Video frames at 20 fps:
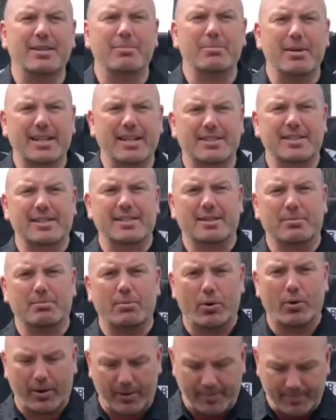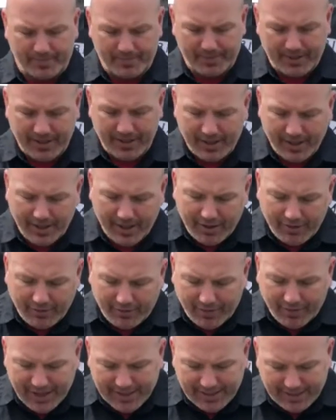to mix it some more.
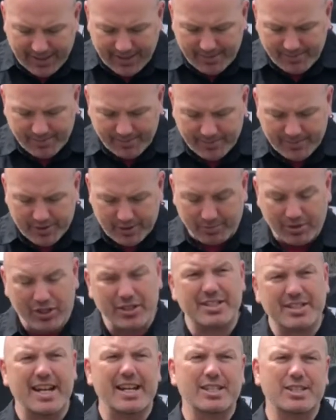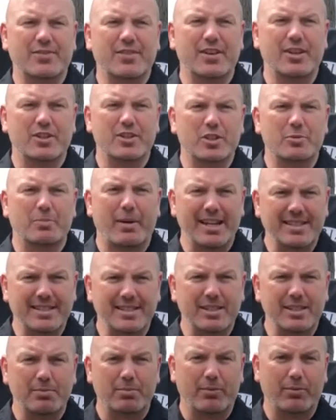Finally, some good tests for your
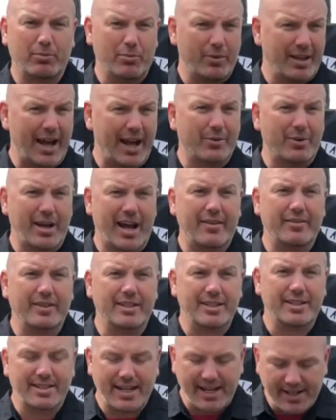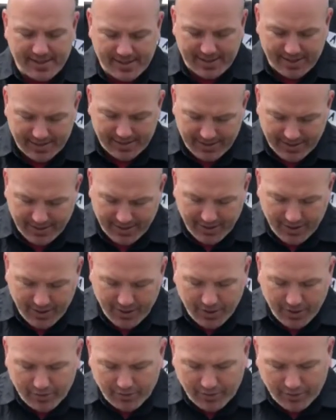spices without having to taste it.
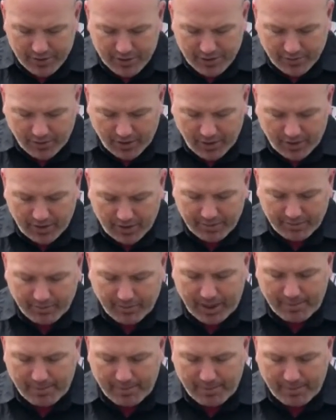First of all, when